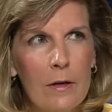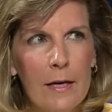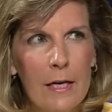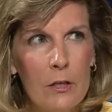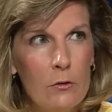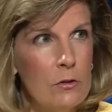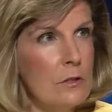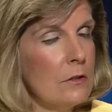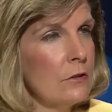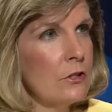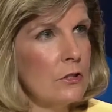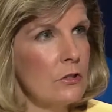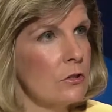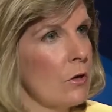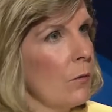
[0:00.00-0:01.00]
can you still
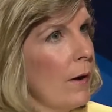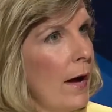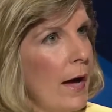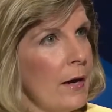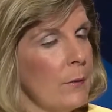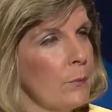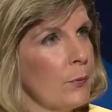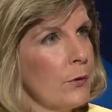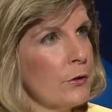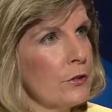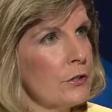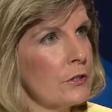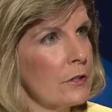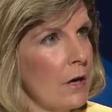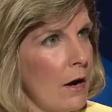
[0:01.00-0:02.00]
just go ahead and
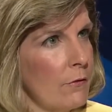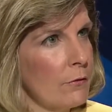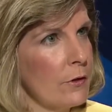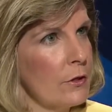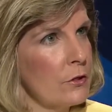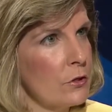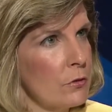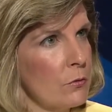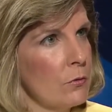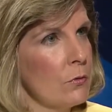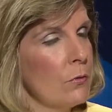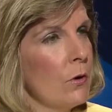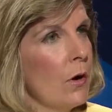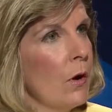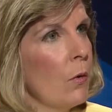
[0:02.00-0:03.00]
purchase coverage
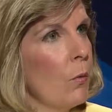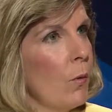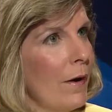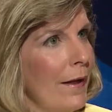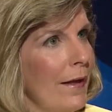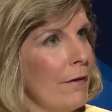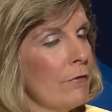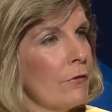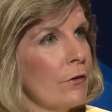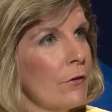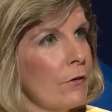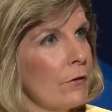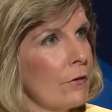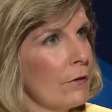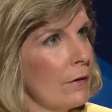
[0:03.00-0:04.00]
through
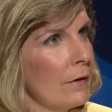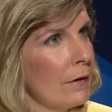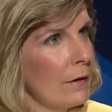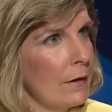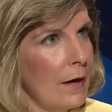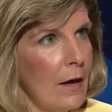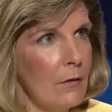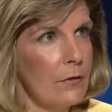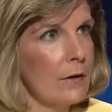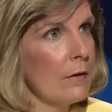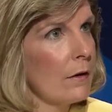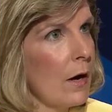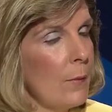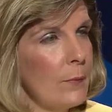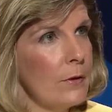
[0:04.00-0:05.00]
whatever healthcare
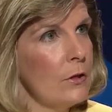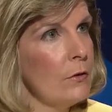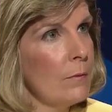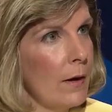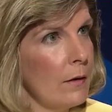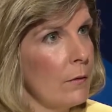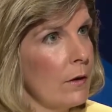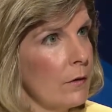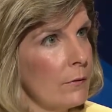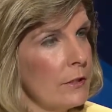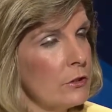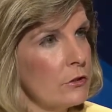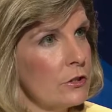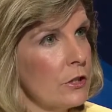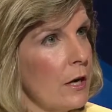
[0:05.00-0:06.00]
company you might want to
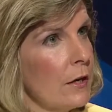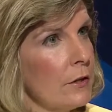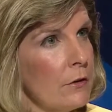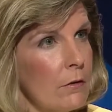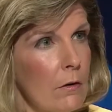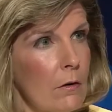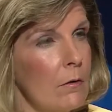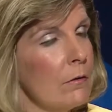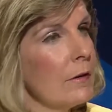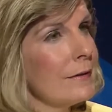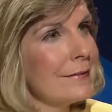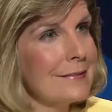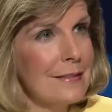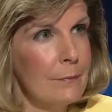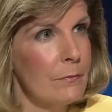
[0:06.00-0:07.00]
research on your own,
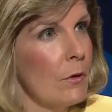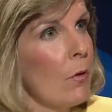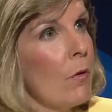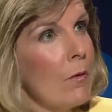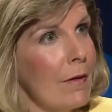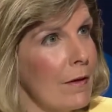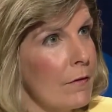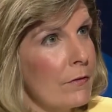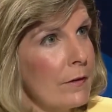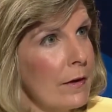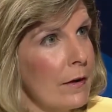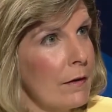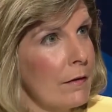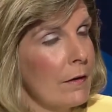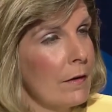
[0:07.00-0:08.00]
skip the whole
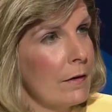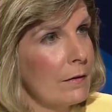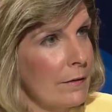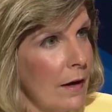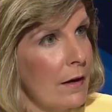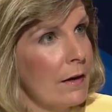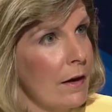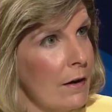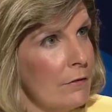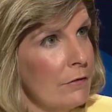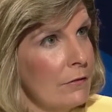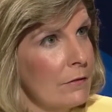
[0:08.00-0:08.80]
healthcare.gov?